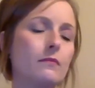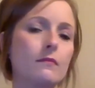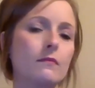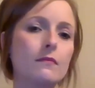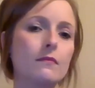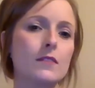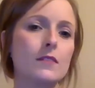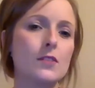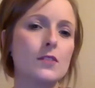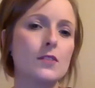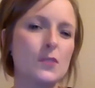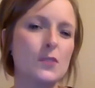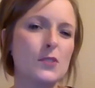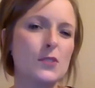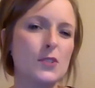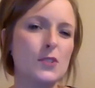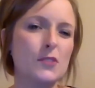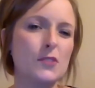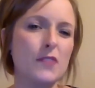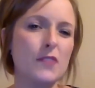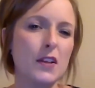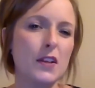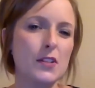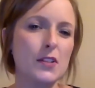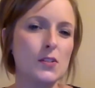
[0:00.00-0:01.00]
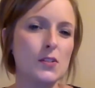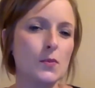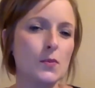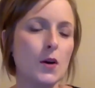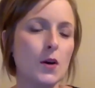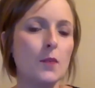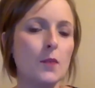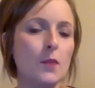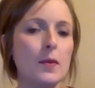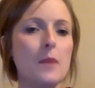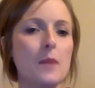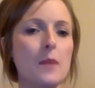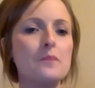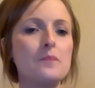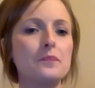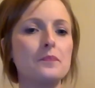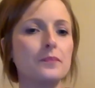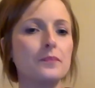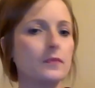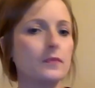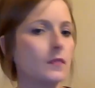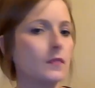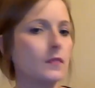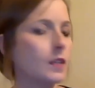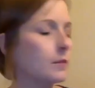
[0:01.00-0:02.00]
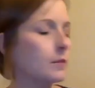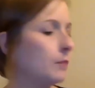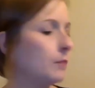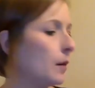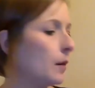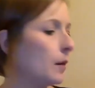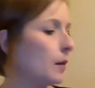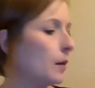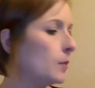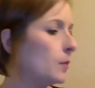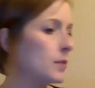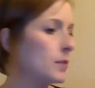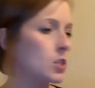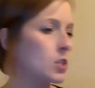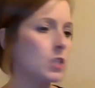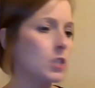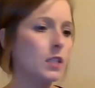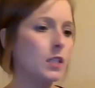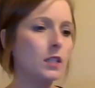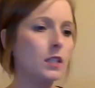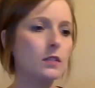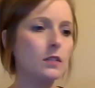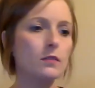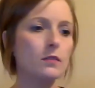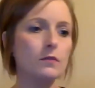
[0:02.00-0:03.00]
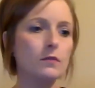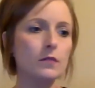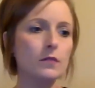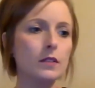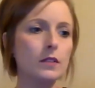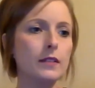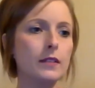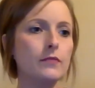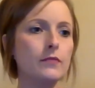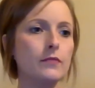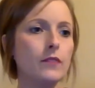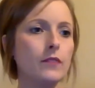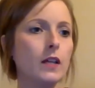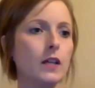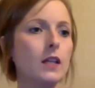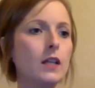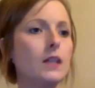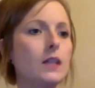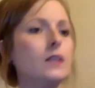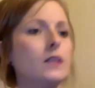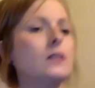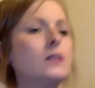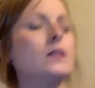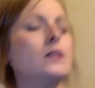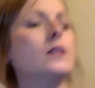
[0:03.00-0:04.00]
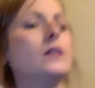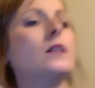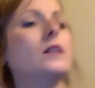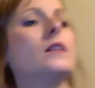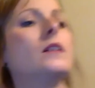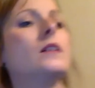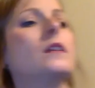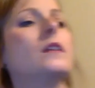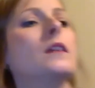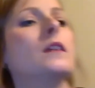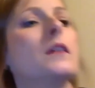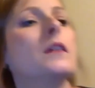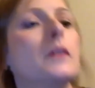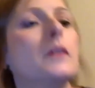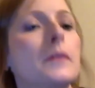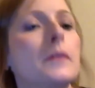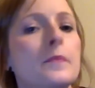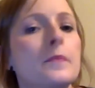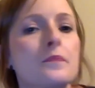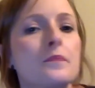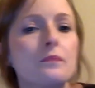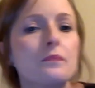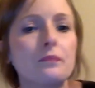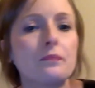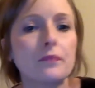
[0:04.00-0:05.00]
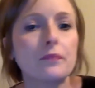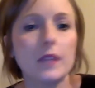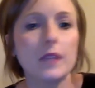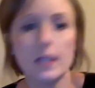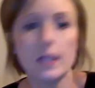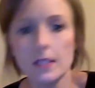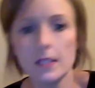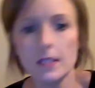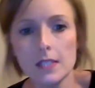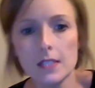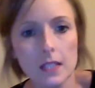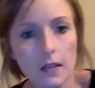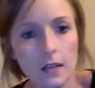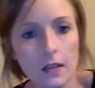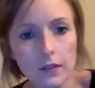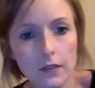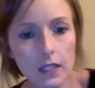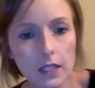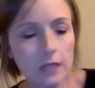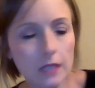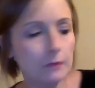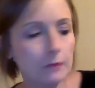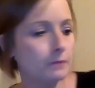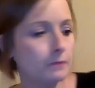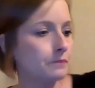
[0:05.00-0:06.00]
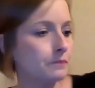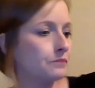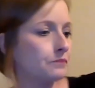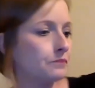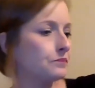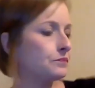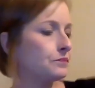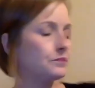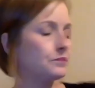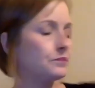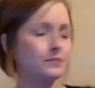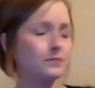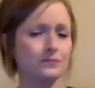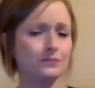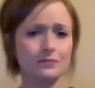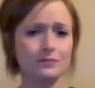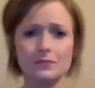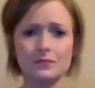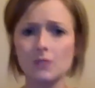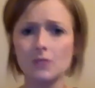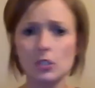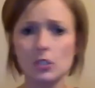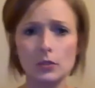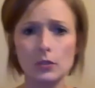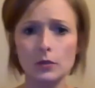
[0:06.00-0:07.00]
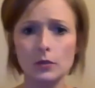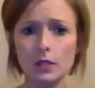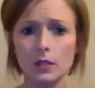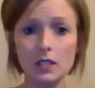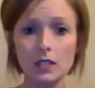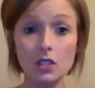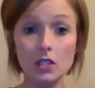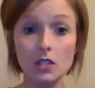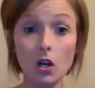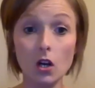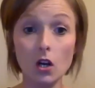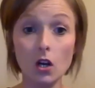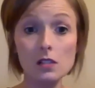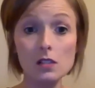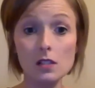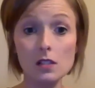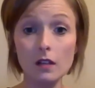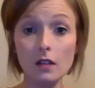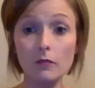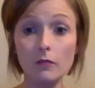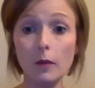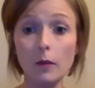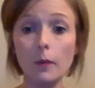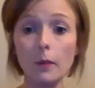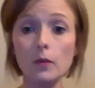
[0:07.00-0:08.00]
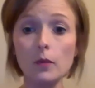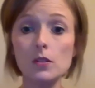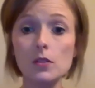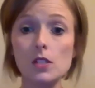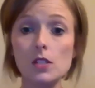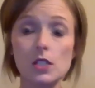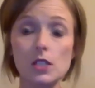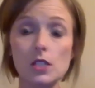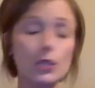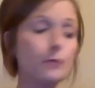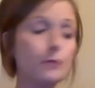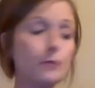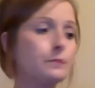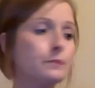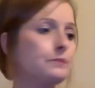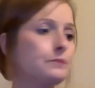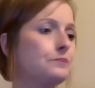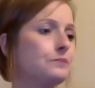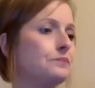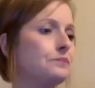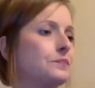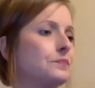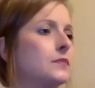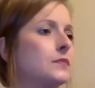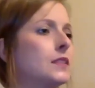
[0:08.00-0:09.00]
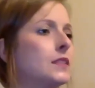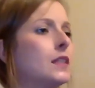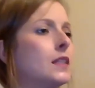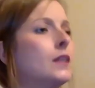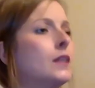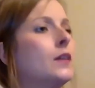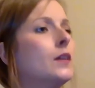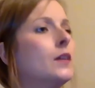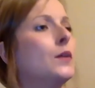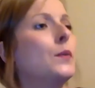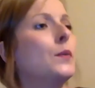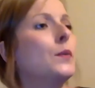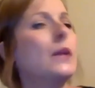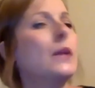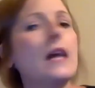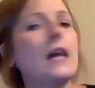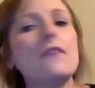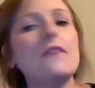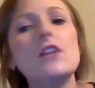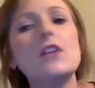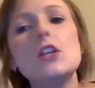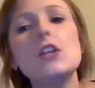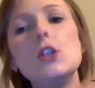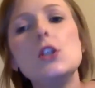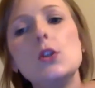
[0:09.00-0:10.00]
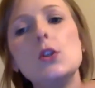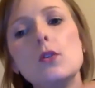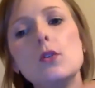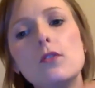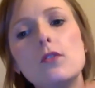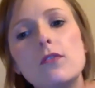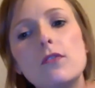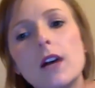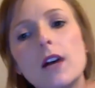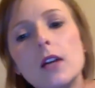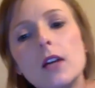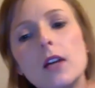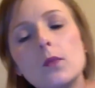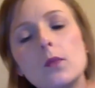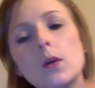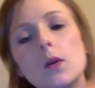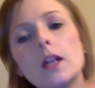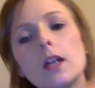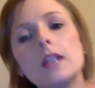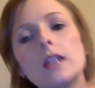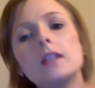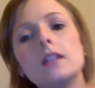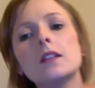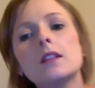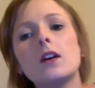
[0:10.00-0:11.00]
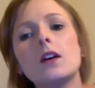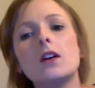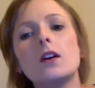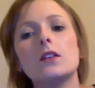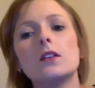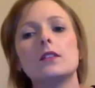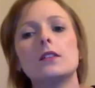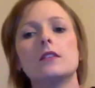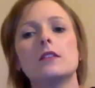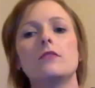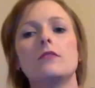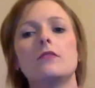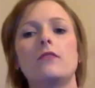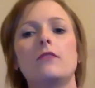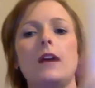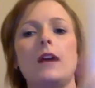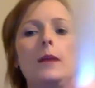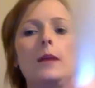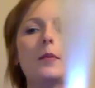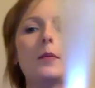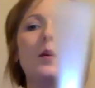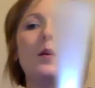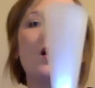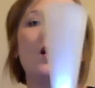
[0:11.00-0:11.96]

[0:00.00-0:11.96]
So those are fun as well, but bubble machine, really fun. Kids love it. Shoot, adults love bubbles too. We have a new fun one called the fiber